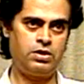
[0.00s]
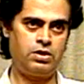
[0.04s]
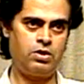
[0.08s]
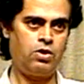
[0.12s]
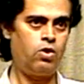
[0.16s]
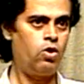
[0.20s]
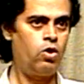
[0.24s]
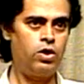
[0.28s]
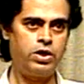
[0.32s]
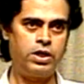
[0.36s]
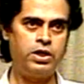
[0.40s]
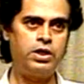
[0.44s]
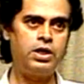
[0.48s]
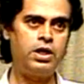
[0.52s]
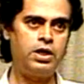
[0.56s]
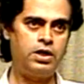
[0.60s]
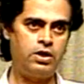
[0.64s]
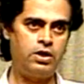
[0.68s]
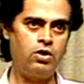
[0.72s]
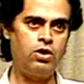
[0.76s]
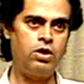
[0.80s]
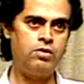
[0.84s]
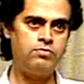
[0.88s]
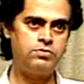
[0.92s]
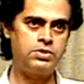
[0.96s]
Ordinary
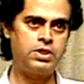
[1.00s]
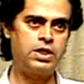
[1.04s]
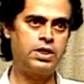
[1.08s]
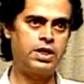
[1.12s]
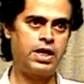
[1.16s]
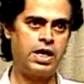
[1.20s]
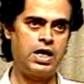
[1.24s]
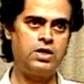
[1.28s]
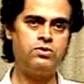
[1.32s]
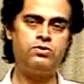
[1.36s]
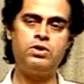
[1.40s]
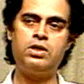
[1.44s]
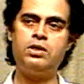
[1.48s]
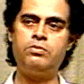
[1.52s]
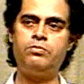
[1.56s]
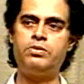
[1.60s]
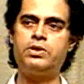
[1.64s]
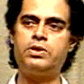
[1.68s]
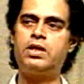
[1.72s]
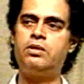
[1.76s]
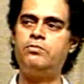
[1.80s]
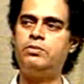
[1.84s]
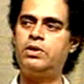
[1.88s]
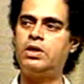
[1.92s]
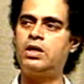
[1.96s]
ROMs are gradually
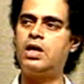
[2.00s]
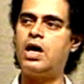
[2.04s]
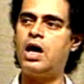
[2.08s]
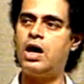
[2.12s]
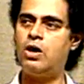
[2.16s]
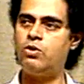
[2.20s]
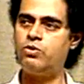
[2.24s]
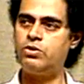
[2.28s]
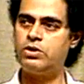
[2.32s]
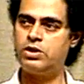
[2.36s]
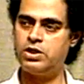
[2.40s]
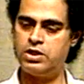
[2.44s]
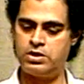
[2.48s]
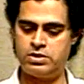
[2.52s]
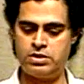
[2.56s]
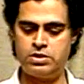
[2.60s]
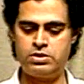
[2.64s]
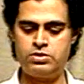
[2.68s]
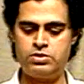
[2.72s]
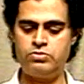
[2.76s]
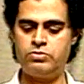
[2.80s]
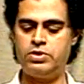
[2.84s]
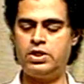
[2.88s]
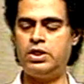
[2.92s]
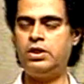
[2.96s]
becoming outdated
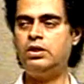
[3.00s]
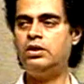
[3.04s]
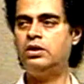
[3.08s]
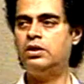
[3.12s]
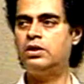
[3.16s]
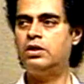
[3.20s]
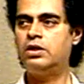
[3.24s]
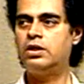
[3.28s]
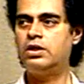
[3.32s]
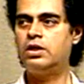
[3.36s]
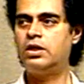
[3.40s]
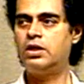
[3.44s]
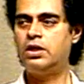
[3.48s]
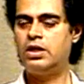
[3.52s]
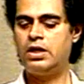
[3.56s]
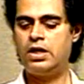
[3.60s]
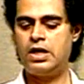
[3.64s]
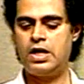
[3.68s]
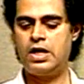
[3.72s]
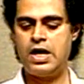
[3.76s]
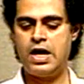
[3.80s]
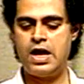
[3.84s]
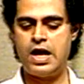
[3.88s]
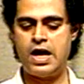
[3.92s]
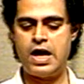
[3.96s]
today.
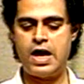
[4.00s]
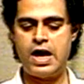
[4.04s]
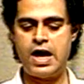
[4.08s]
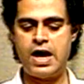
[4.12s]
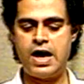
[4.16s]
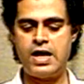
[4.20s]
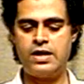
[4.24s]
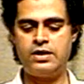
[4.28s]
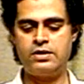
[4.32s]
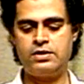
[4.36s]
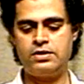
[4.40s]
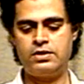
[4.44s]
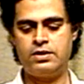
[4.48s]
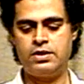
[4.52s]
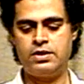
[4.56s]
And